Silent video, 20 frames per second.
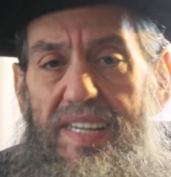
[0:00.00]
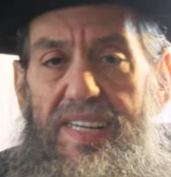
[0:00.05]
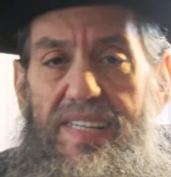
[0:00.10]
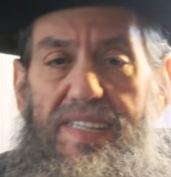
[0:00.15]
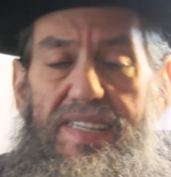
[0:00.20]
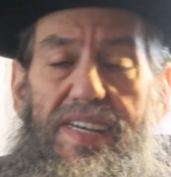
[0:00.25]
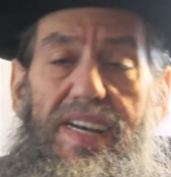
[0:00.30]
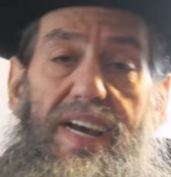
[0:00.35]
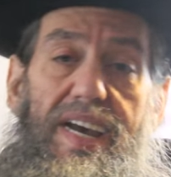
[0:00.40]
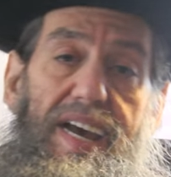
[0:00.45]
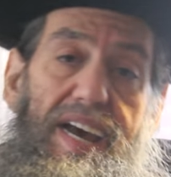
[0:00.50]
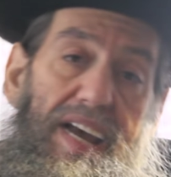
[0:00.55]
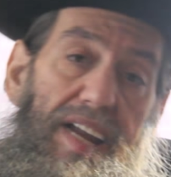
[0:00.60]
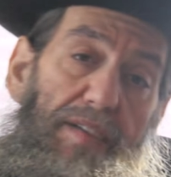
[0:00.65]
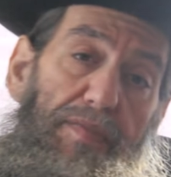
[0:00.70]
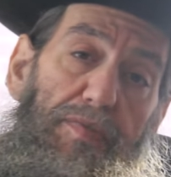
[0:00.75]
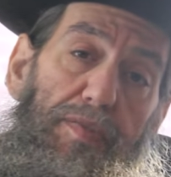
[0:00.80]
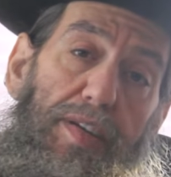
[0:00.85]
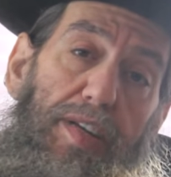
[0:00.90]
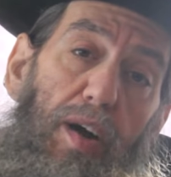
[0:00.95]
this.
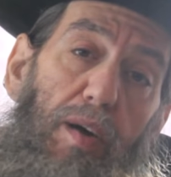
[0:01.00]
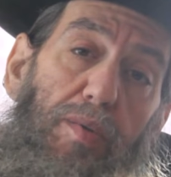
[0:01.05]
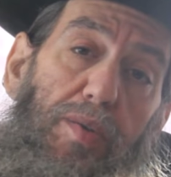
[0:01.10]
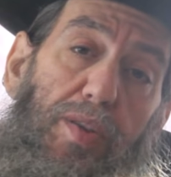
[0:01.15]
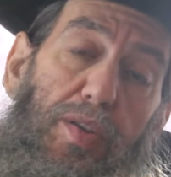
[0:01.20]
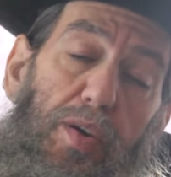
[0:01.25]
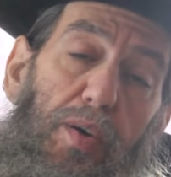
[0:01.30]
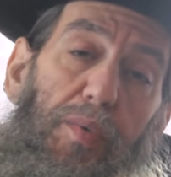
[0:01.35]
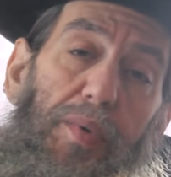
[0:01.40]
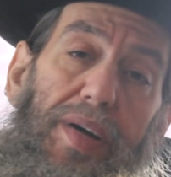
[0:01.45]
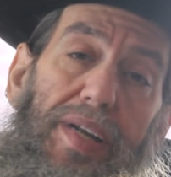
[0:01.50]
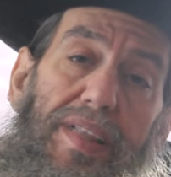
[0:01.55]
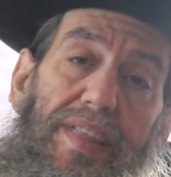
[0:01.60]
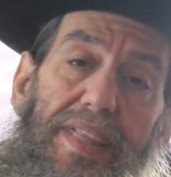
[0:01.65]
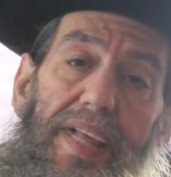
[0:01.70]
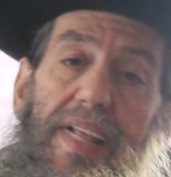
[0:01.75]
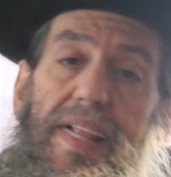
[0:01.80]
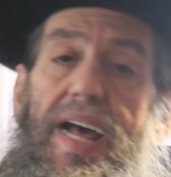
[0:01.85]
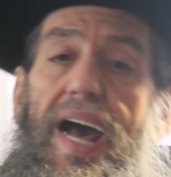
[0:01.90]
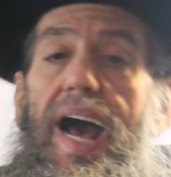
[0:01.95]
And if we don't do
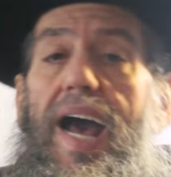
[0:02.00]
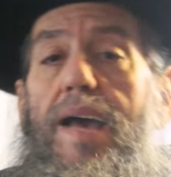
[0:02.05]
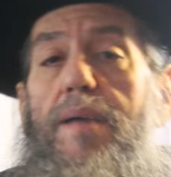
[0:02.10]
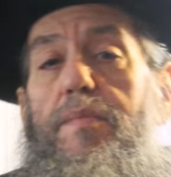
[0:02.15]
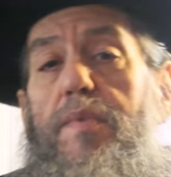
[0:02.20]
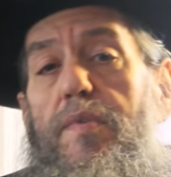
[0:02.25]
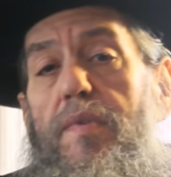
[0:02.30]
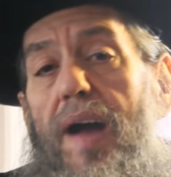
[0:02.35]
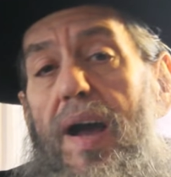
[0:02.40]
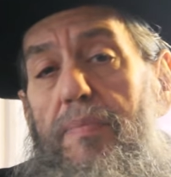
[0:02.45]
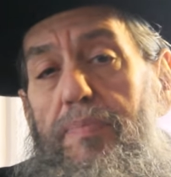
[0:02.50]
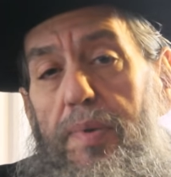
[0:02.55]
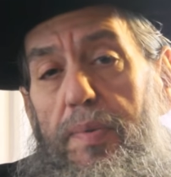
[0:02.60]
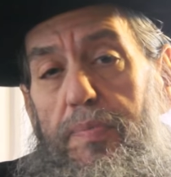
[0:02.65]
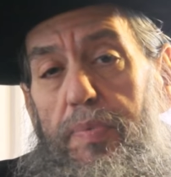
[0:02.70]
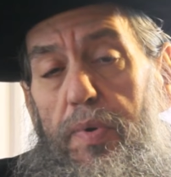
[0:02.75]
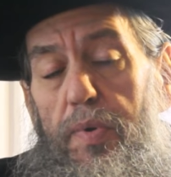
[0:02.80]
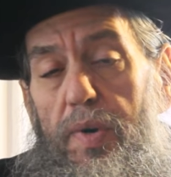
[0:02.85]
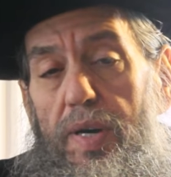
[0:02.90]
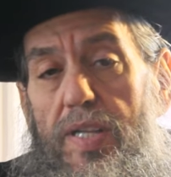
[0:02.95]
it, then Chaim
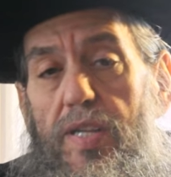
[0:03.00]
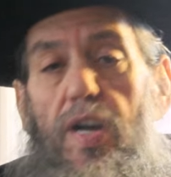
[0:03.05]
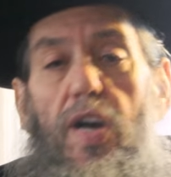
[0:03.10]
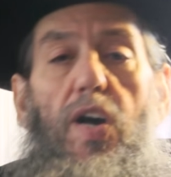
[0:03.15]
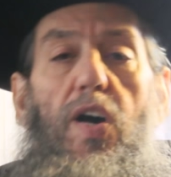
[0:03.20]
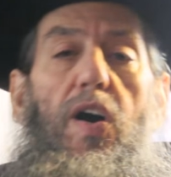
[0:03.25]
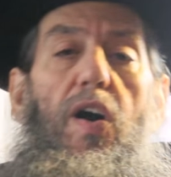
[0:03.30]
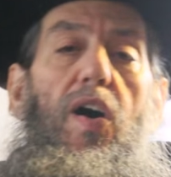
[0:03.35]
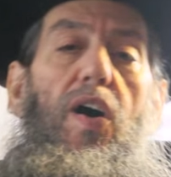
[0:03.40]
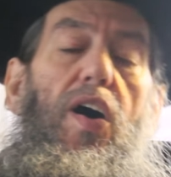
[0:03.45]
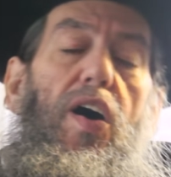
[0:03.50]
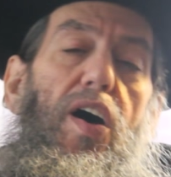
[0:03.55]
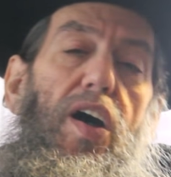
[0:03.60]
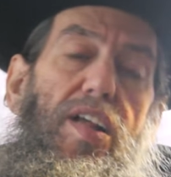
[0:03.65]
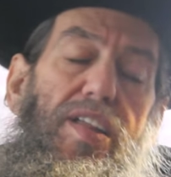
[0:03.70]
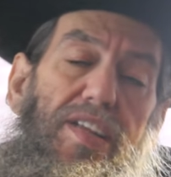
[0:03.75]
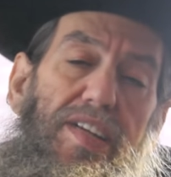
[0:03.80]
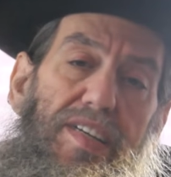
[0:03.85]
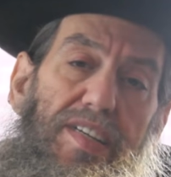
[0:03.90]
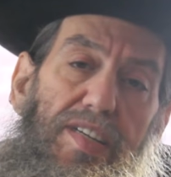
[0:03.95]
Rappaport or
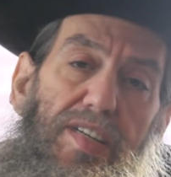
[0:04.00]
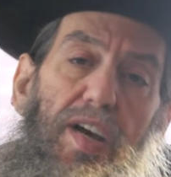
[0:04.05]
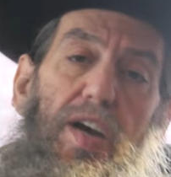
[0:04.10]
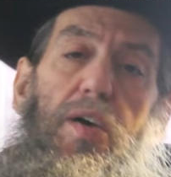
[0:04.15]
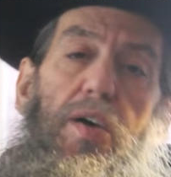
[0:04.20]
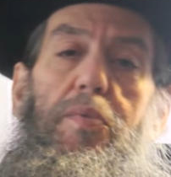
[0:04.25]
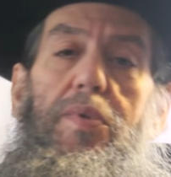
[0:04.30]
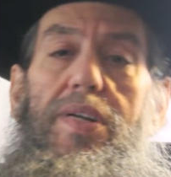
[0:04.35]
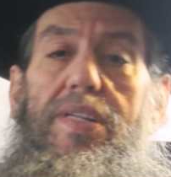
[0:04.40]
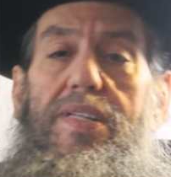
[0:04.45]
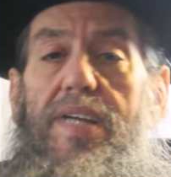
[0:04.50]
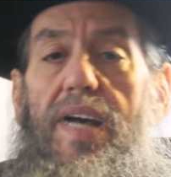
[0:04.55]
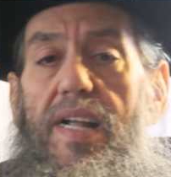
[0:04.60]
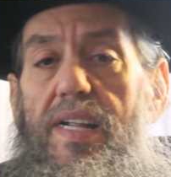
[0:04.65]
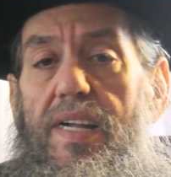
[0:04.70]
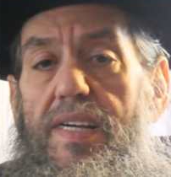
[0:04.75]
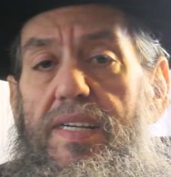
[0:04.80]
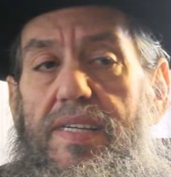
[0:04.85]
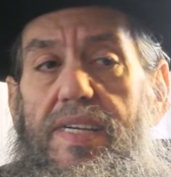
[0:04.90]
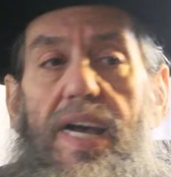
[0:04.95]
others will
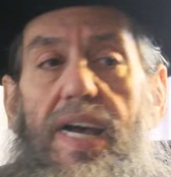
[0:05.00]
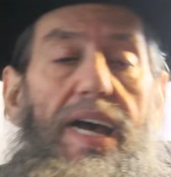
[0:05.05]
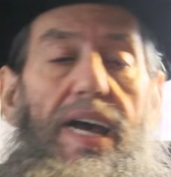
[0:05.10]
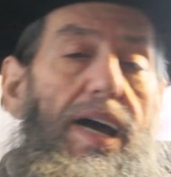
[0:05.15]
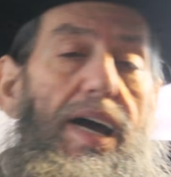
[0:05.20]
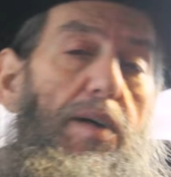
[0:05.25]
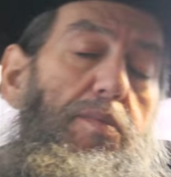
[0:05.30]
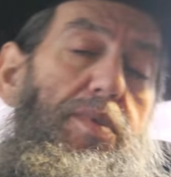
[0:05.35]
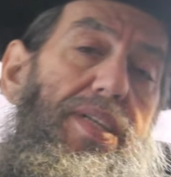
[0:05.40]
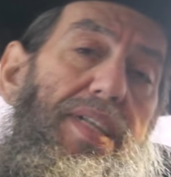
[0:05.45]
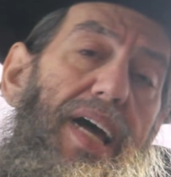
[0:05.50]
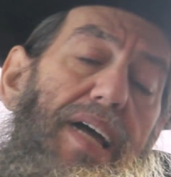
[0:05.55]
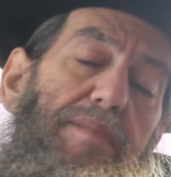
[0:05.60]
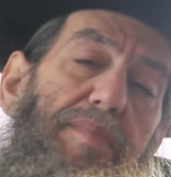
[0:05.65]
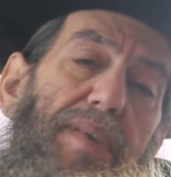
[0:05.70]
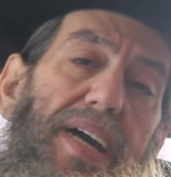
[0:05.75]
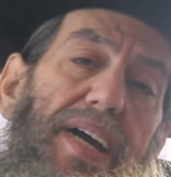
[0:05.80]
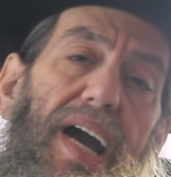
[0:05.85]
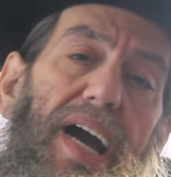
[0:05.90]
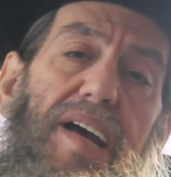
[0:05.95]
tell us how we're not
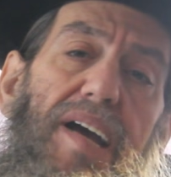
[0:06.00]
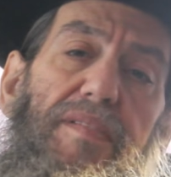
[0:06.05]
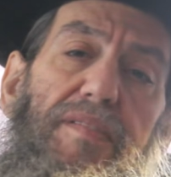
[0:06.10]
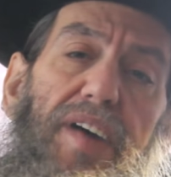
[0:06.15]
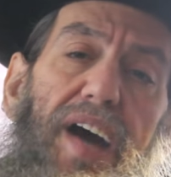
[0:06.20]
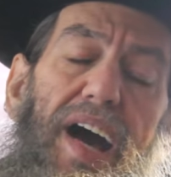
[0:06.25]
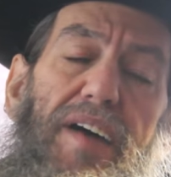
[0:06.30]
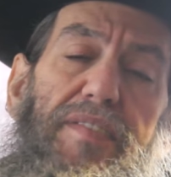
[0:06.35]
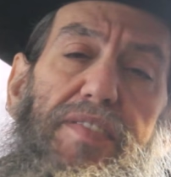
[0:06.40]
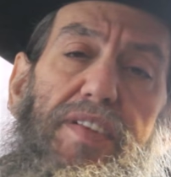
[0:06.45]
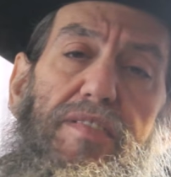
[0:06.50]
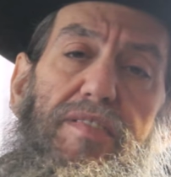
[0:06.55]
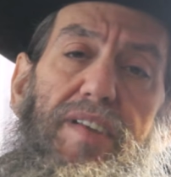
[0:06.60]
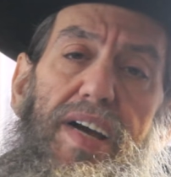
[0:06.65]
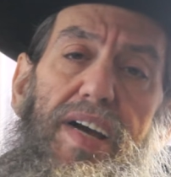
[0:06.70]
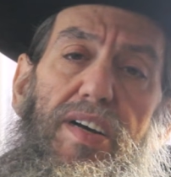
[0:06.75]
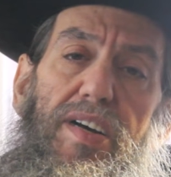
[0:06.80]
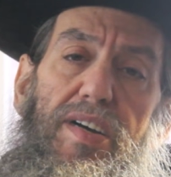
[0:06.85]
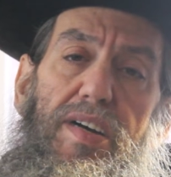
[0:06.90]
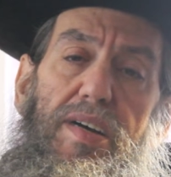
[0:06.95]
mekayim v'ahavta
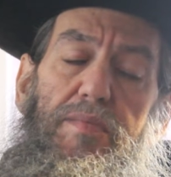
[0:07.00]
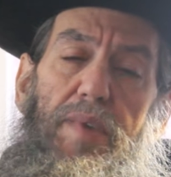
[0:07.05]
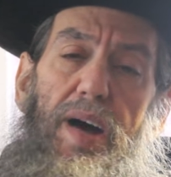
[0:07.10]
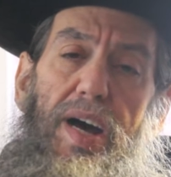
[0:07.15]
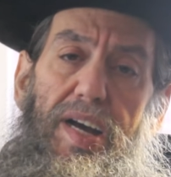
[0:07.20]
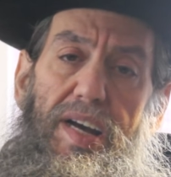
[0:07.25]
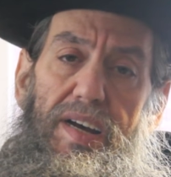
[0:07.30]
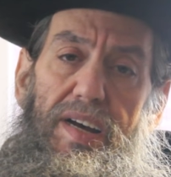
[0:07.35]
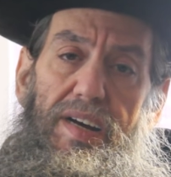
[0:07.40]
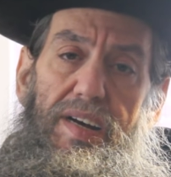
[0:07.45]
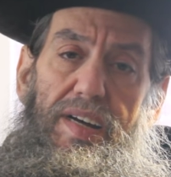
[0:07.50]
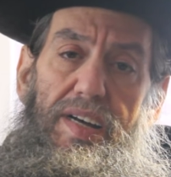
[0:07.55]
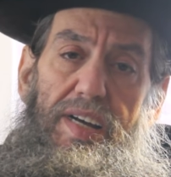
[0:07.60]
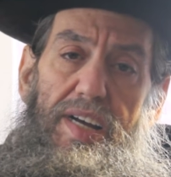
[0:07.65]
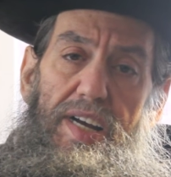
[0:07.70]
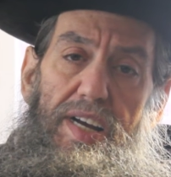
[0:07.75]
re'acha kamecha.